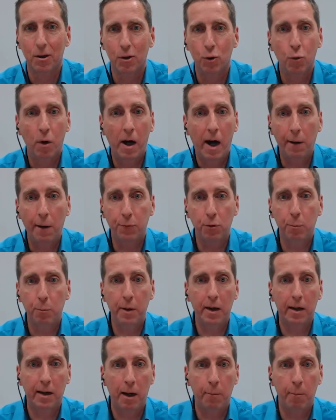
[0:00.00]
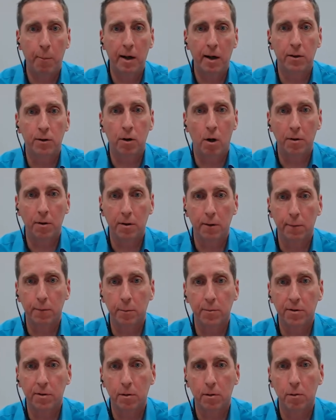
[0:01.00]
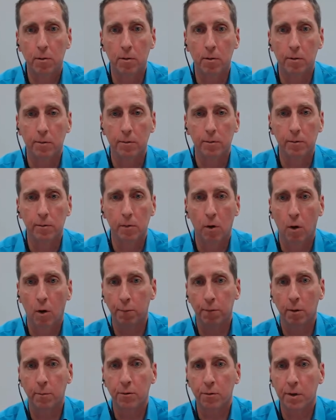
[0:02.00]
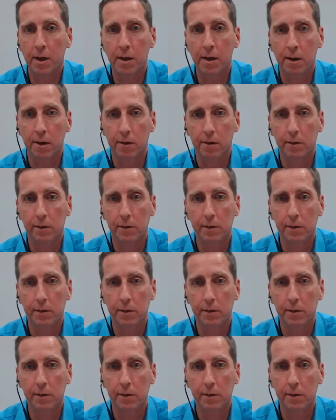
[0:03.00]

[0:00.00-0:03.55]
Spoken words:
Do I have to pick up my daughter from school or from training?